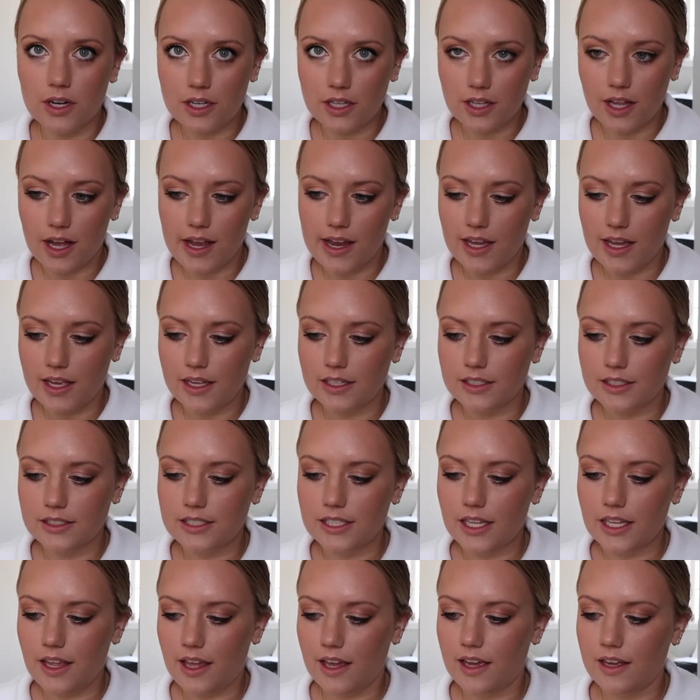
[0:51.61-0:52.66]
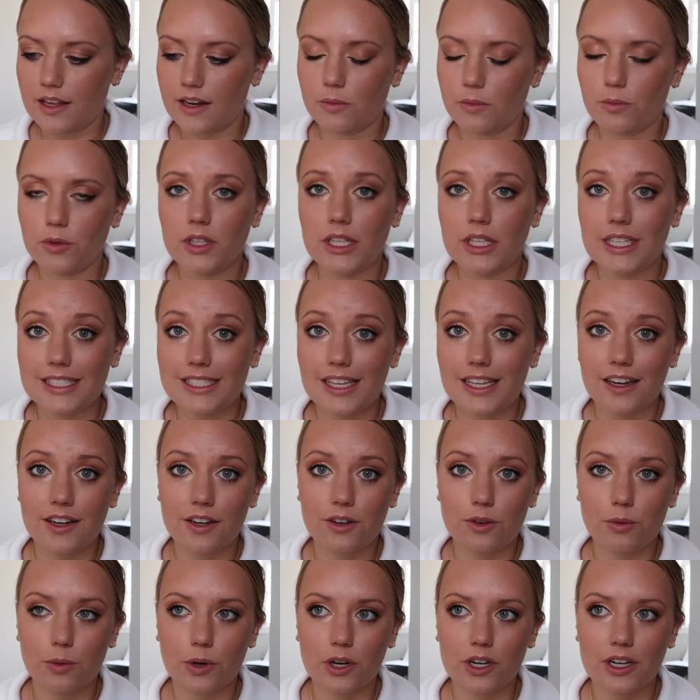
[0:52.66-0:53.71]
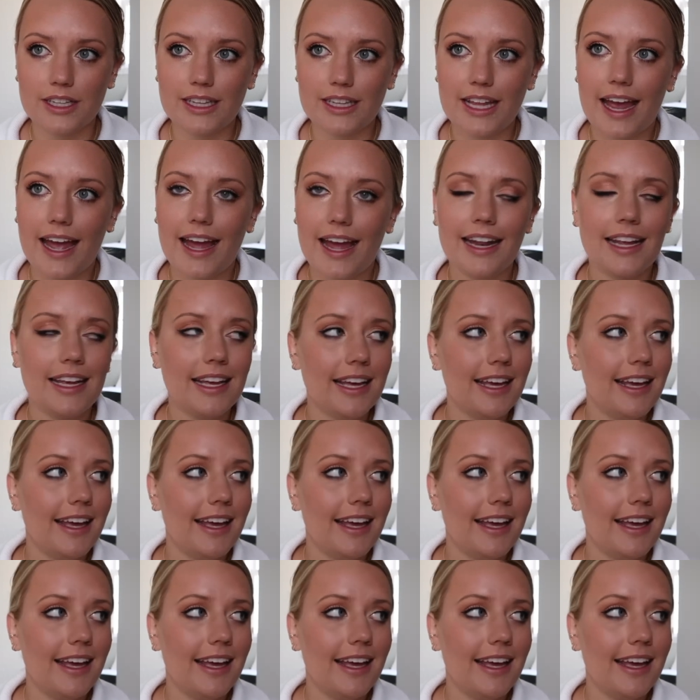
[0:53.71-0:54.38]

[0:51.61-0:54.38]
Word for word: a client, and I'm really excited to work on that.